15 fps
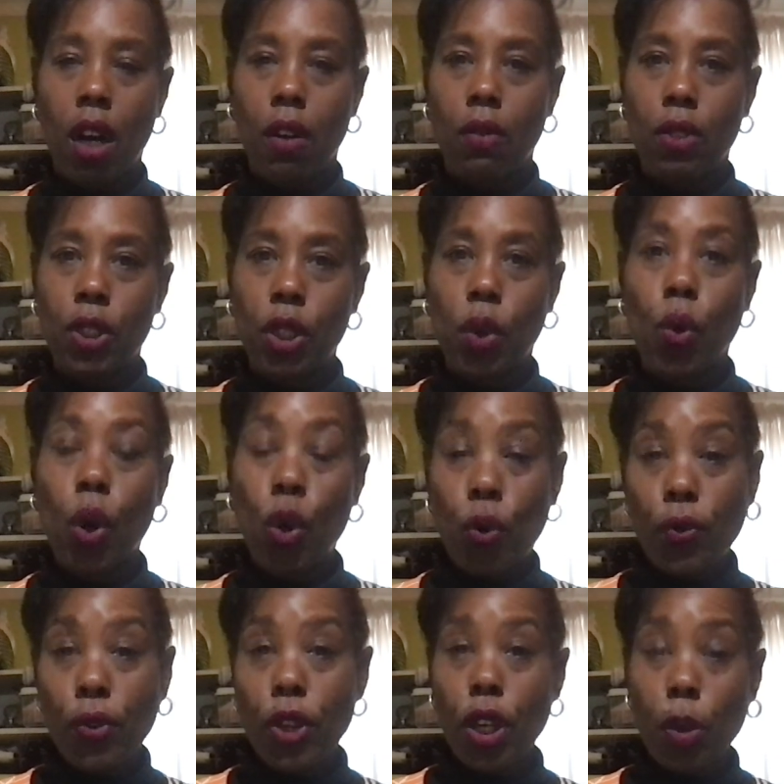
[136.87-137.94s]
sew
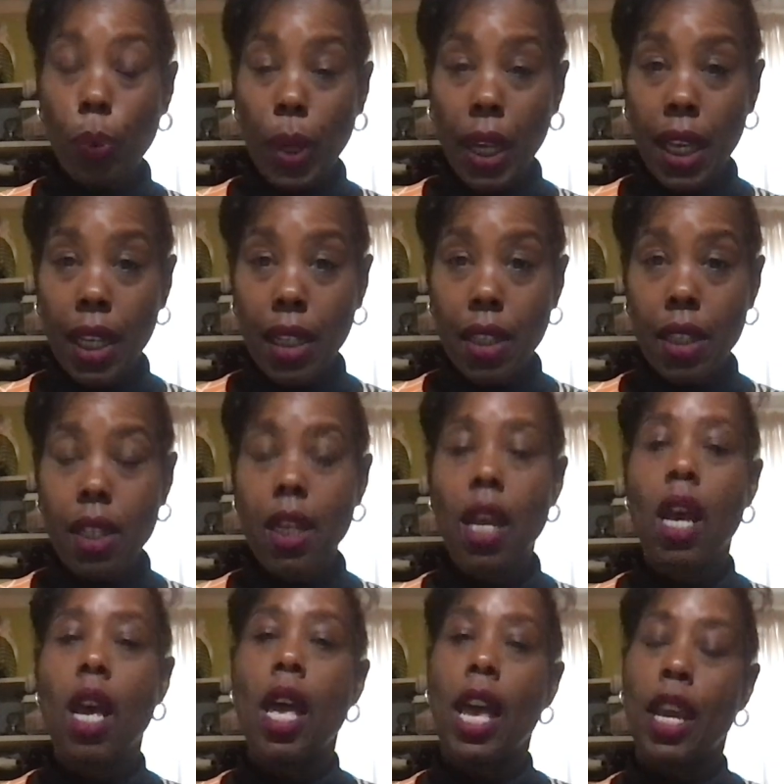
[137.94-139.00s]
over your pins,
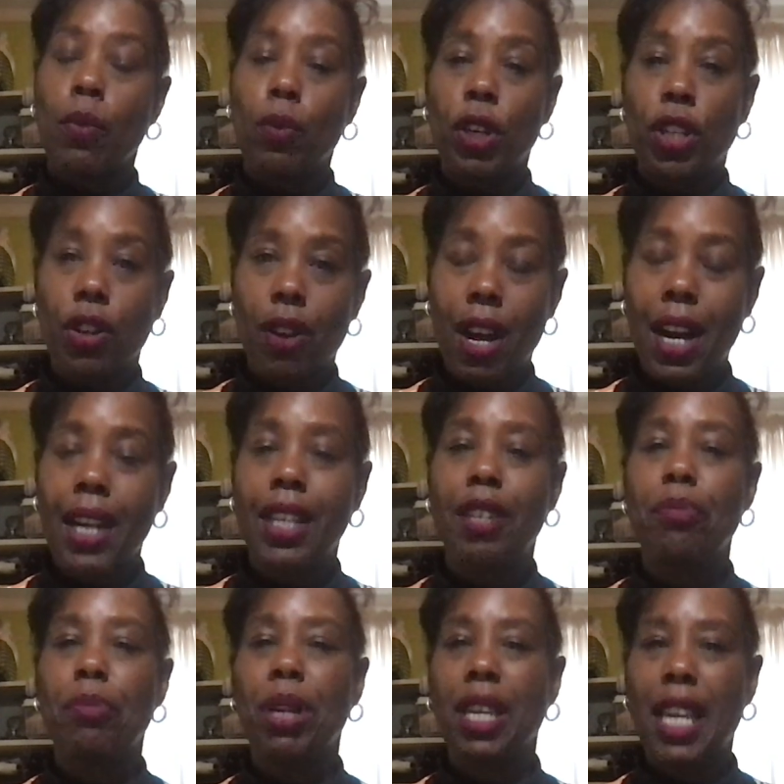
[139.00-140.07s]
and when you're ironing,
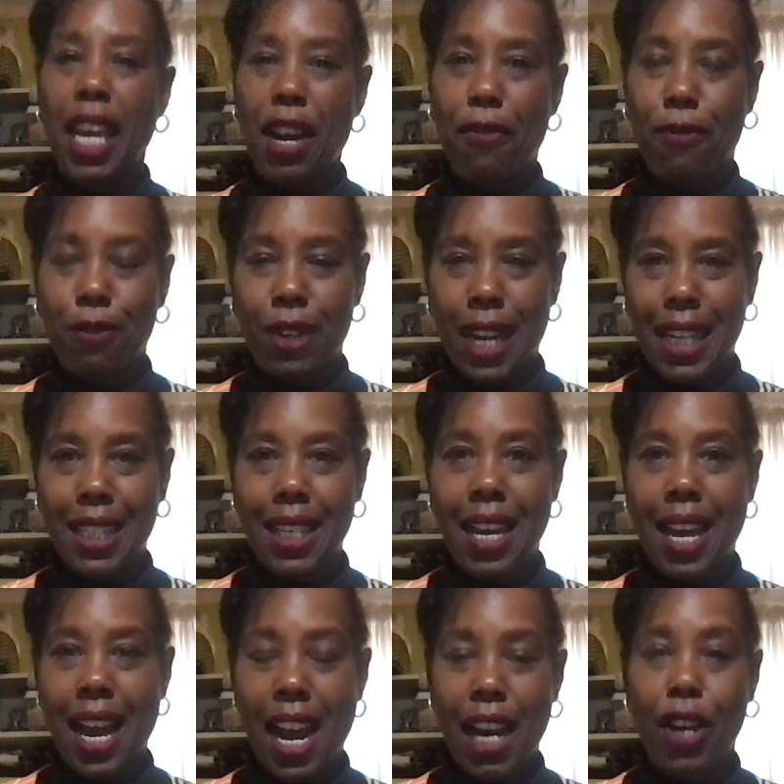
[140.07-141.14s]
be careful not to
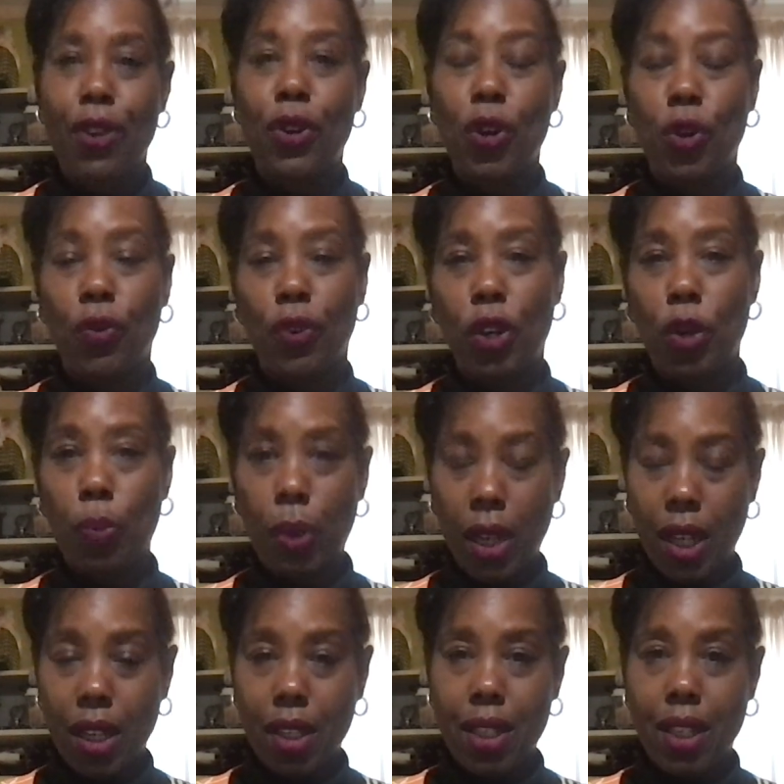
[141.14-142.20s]
iron over your
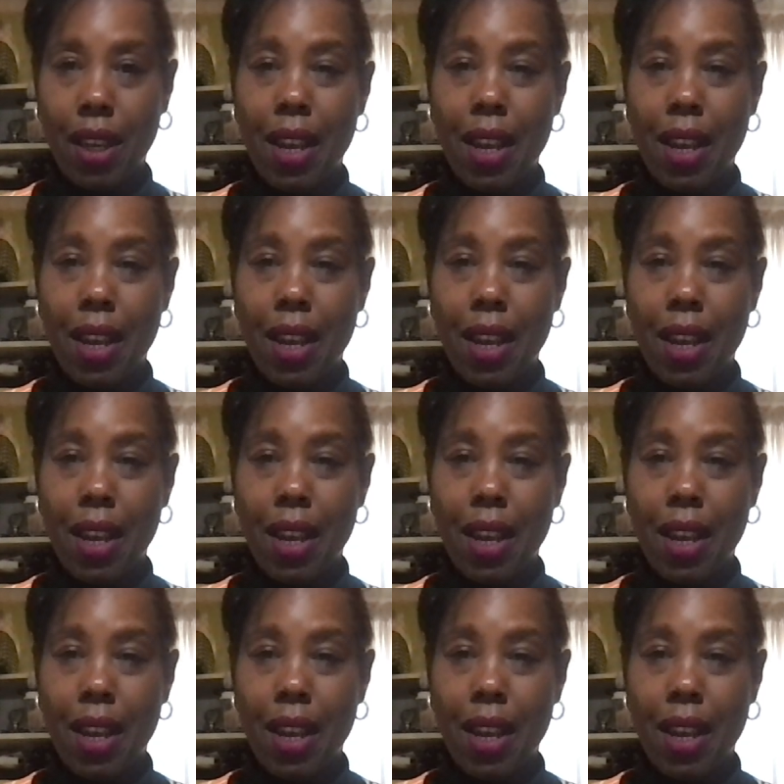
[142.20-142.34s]
pins.